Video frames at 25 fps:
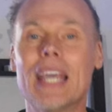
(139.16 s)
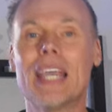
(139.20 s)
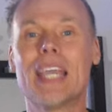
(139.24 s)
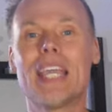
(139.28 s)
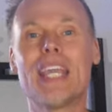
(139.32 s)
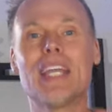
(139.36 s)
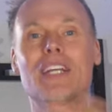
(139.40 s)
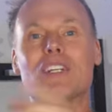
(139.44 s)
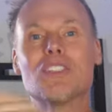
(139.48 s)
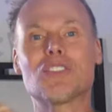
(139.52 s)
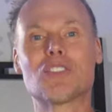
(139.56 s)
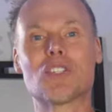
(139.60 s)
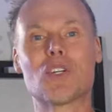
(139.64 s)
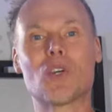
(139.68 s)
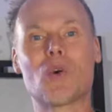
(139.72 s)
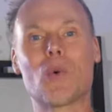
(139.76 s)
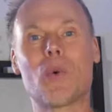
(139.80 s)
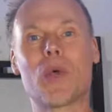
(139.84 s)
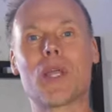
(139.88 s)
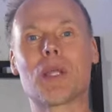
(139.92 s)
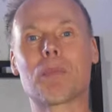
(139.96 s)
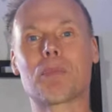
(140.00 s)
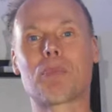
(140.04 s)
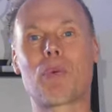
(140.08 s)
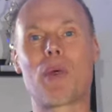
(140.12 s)
Here's a
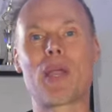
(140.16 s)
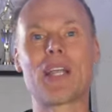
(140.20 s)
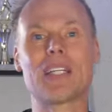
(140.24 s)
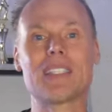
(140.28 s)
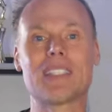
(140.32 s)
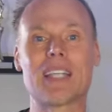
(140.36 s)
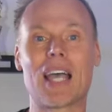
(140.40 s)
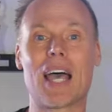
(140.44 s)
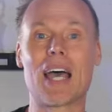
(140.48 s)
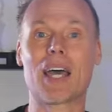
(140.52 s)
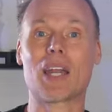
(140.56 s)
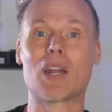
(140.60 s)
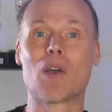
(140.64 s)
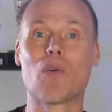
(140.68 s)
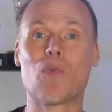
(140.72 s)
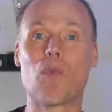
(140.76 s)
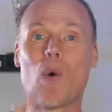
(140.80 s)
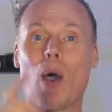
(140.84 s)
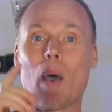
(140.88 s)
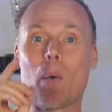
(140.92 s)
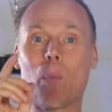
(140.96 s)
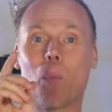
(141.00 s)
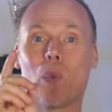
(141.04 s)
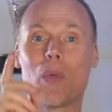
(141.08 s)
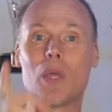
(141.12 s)
quick breakdown of
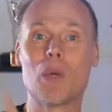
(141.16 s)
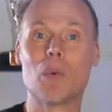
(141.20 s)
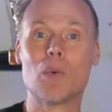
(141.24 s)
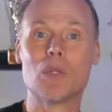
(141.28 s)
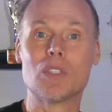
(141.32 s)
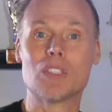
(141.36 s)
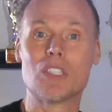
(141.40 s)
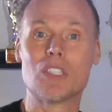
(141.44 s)
what we will